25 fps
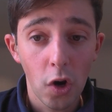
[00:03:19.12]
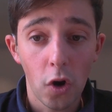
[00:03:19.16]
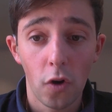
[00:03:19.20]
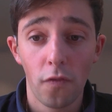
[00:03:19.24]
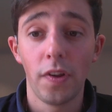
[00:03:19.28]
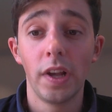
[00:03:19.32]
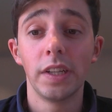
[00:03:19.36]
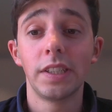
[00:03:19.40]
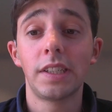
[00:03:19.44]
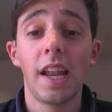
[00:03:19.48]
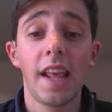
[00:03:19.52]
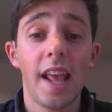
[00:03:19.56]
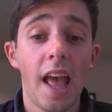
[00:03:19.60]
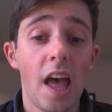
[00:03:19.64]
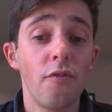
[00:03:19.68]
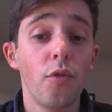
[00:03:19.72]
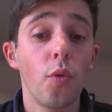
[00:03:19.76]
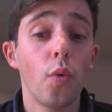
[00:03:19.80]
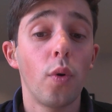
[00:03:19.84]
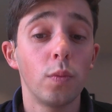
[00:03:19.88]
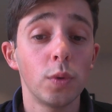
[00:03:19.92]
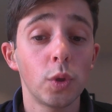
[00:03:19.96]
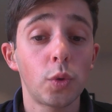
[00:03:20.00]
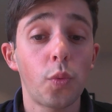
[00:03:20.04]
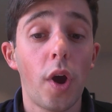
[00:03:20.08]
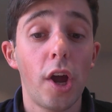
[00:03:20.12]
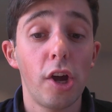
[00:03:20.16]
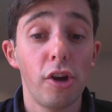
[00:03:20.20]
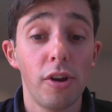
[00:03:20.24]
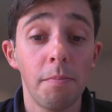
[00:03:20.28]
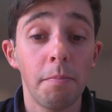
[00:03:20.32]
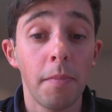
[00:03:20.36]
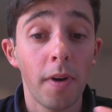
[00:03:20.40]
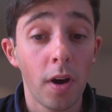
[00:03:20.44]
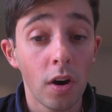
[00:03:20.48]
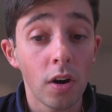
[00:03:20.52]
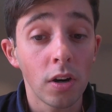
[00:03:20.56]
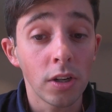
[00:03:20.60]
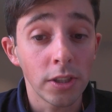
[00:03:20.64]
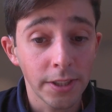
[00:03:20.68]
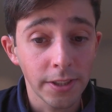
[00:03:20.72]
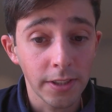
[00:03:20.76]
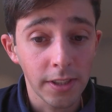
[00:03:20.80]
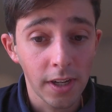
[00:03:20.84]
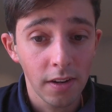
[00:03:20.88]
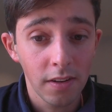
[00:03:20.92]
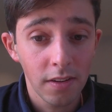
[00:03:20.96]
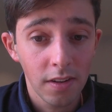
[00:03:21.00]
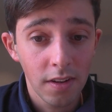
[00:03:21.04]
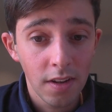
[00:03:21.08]
obviously everyone was wearing
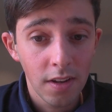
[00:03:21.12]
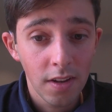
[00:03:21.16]
masks.